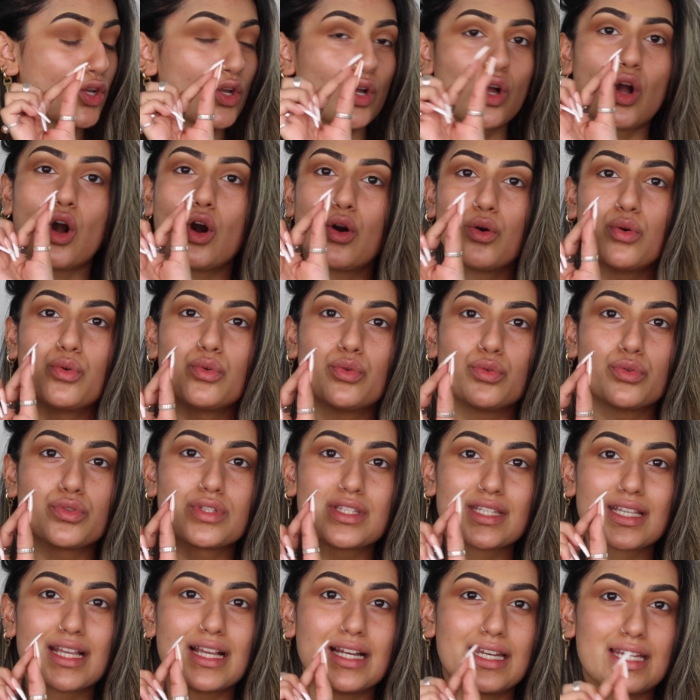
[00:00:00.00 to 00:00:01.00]

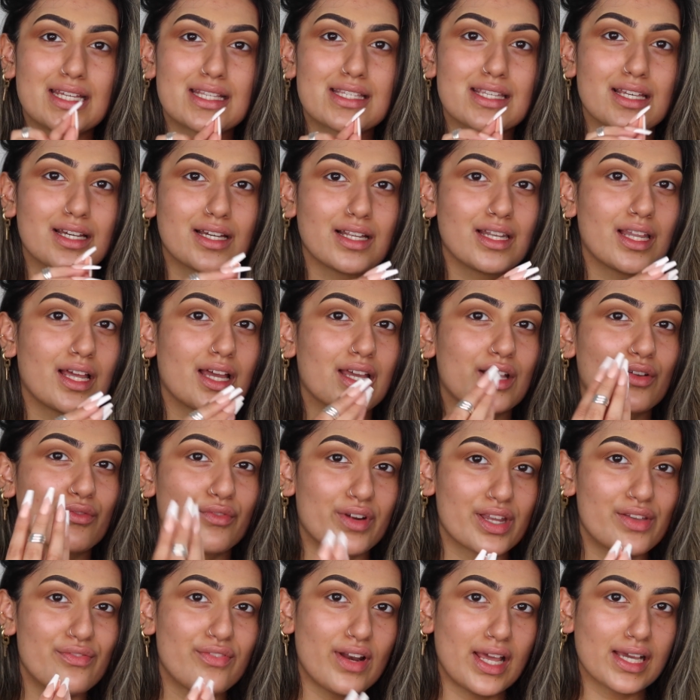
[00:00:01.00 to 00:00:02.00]
gold glitter like
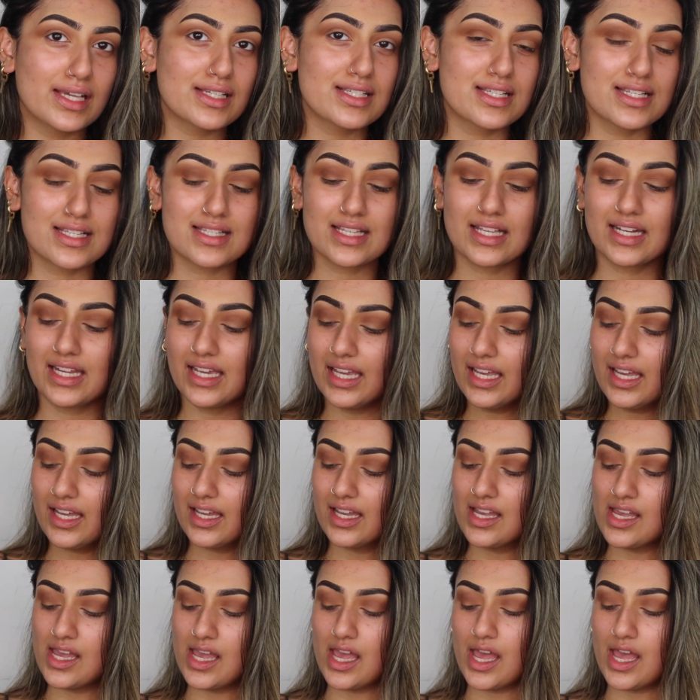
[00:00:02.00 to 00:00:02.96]
reflexes in it.